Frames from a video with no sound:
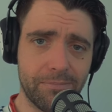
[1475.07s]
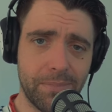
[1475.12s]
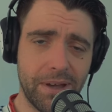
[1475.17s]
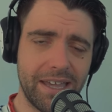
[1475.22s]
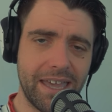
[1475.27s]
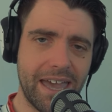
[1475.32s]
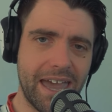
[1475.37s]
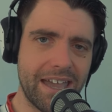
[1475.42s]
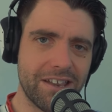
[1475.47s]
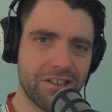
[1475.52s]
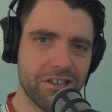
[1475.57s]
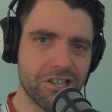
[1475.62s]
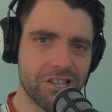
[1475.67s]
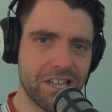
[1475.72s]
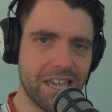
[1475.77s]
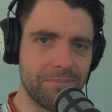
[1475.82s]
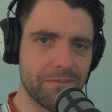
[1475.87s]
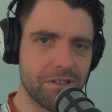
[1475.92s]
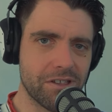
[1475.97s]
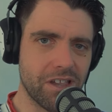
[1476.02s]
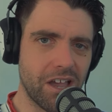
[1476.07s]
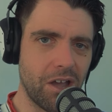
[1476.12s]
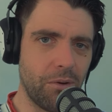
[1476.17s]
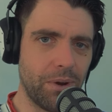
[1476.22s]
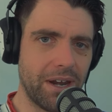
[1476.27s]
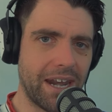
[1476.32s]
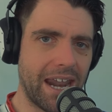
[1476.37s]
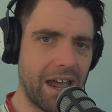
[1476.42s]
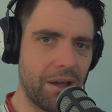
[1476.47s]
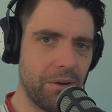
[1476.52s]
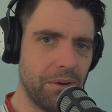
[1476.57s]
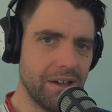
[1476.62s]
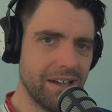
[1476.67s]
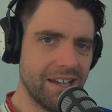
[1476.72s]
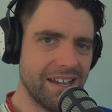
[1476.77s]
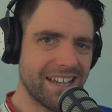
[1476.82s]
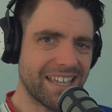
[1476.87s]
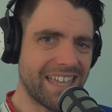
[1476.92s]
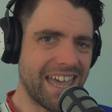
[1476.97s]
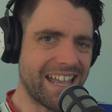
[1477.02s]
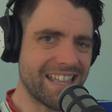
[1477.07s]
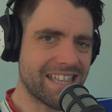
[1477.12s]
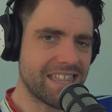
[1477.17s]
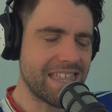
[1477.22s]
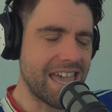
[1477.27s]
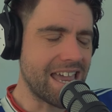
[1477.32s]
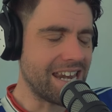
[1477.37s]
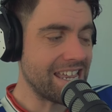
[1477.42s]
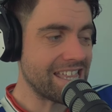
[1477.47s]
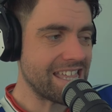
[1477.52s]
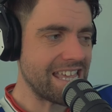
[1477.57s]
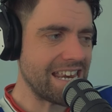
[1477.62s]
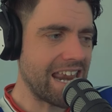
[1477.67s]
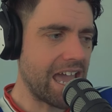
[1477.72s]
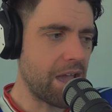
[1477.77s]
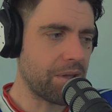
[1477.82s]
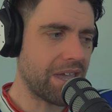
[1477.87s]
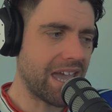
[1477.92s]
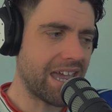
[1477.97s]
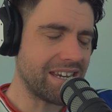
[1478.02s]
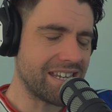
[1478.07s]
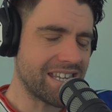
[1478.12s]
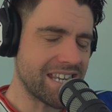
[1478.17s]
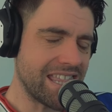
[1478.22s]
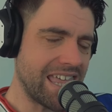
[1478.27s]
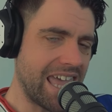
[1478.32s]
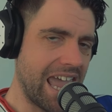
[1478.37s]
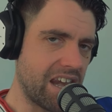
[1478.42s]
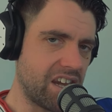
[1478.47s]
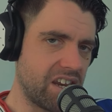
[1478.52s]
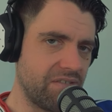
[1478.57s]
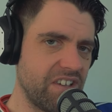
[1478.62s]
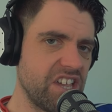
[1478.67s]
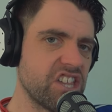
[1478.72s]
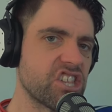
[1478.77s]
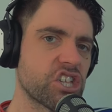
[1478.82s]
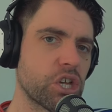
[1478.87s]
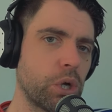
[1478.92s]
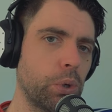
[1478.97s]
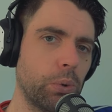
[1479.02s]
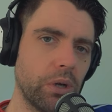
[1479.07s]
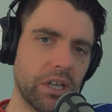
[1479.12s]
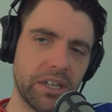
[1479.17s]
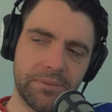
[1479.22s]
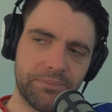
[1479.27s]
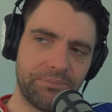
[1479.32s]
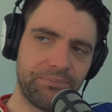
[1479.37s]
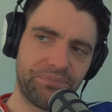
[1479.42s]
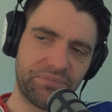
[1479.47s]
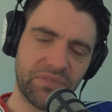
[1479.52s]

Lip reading: But, yeah, it just seems as though we're now getting to the end. Is he now getting to the end of his schooling?